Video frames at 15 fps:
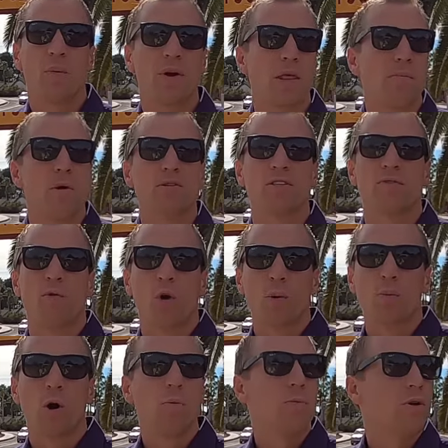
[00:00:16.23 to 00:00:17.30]
and one of the most
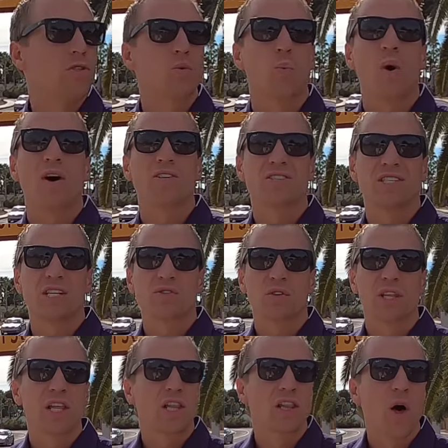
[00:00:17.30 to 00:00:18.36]
affordable, most well
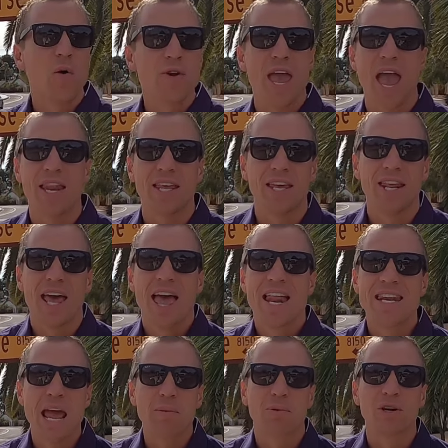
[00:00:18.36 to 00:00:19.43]
centrally located
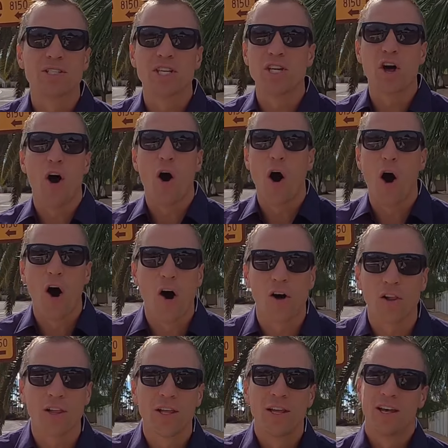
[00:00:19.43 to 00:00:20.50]
neighborhoods in
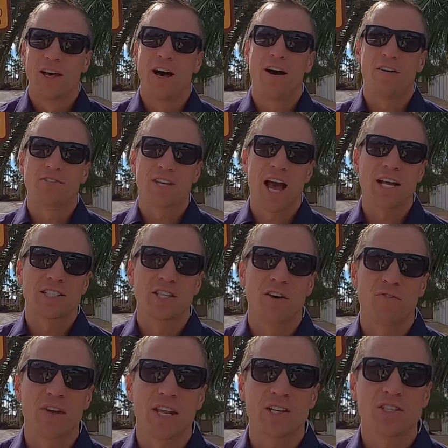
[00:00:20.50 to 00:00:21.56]
all of
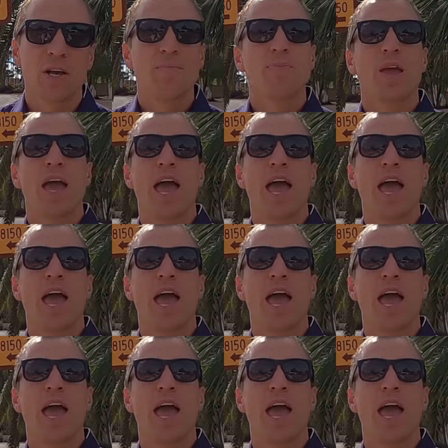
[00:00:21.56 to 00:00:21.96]
Scottsdale and Phoenix,